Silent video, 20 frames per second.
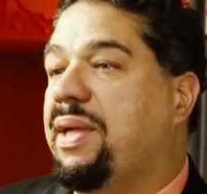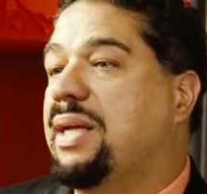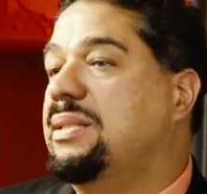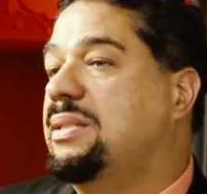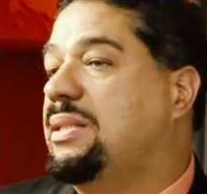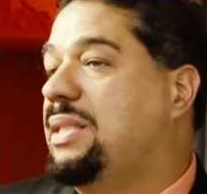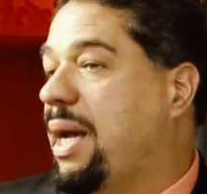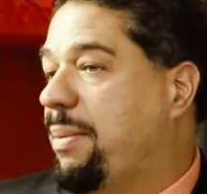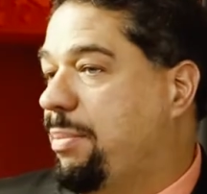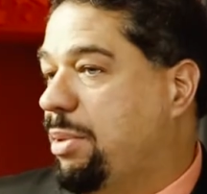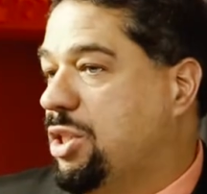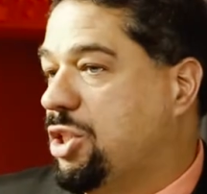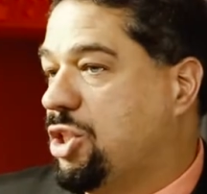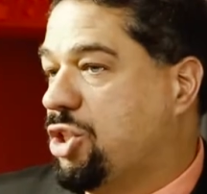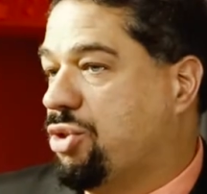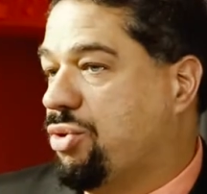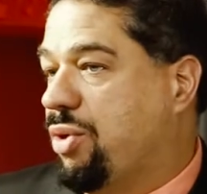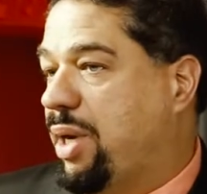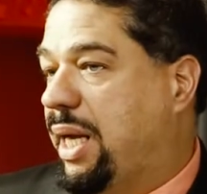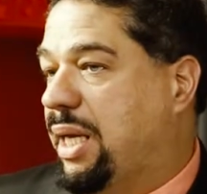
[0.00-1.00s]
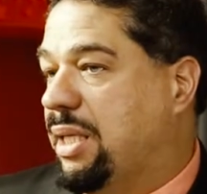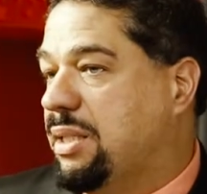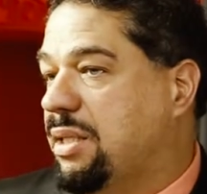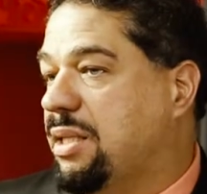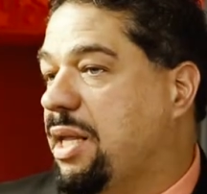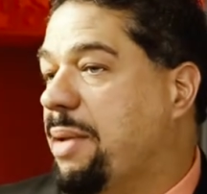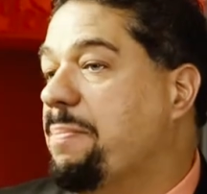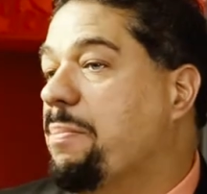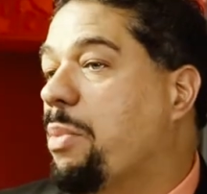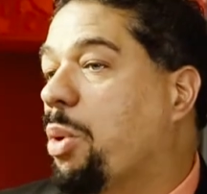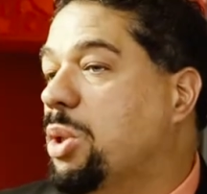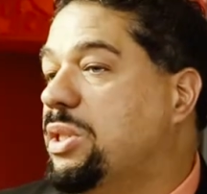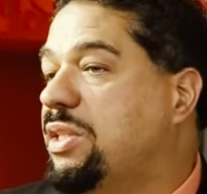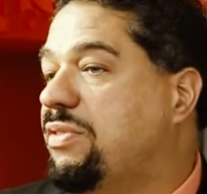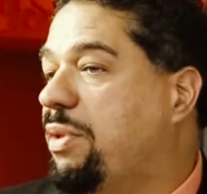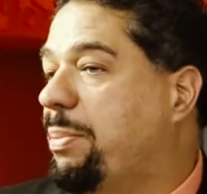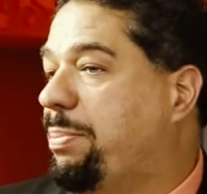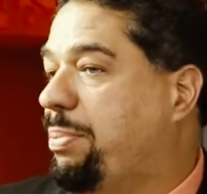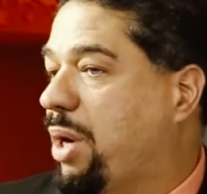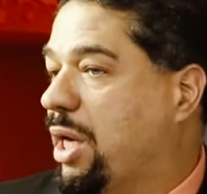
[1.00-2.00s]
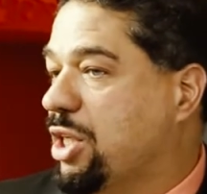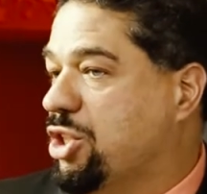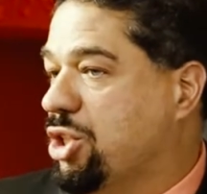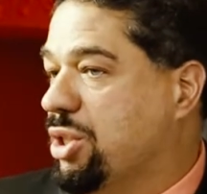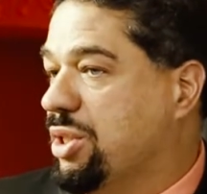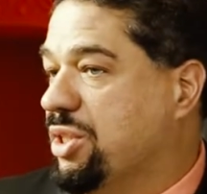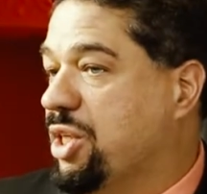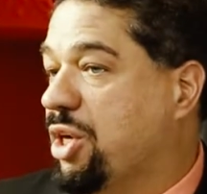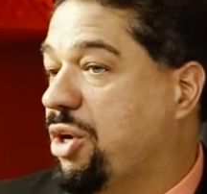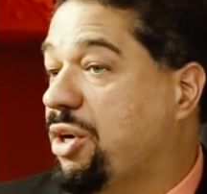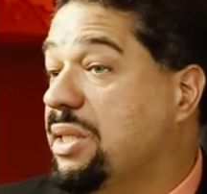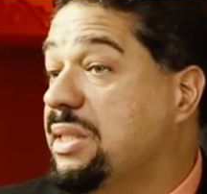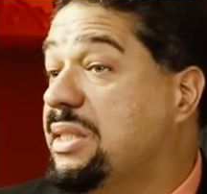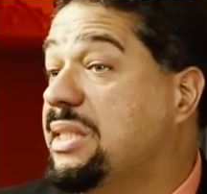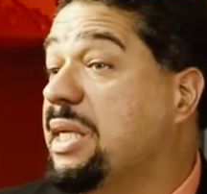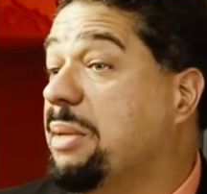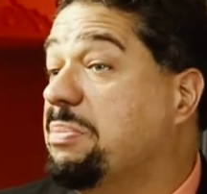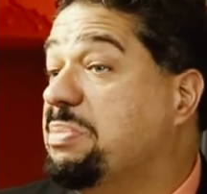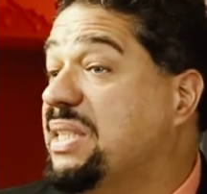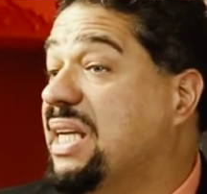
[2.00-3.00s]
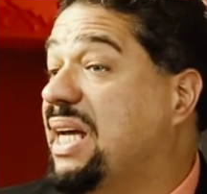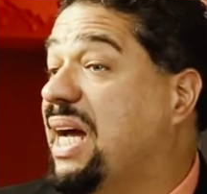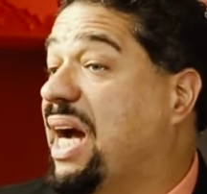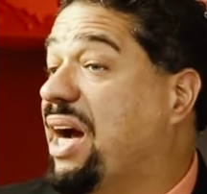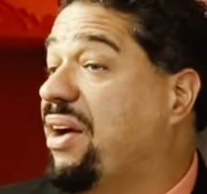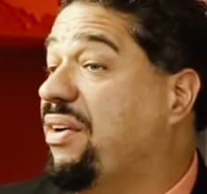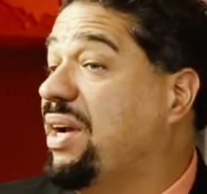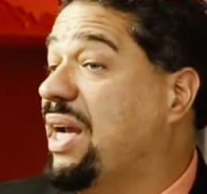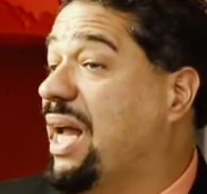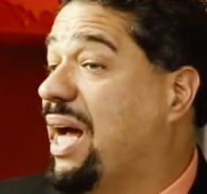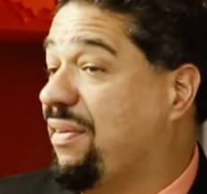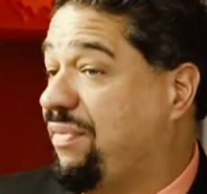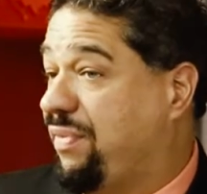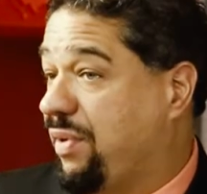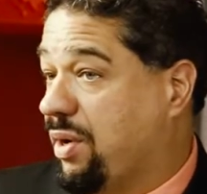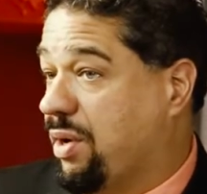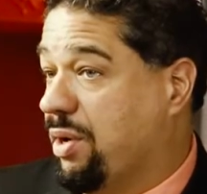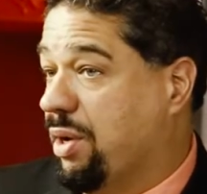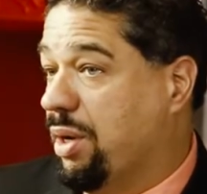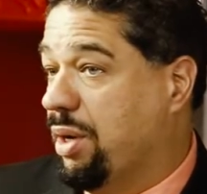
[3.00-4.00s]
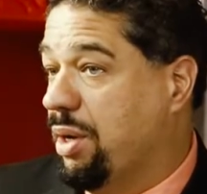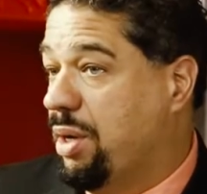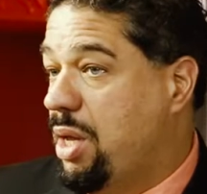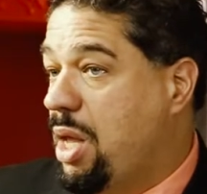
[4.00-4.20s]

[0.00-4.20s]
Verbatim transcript: that demonstrate that most of the pressures are in sub-Saharan Africa.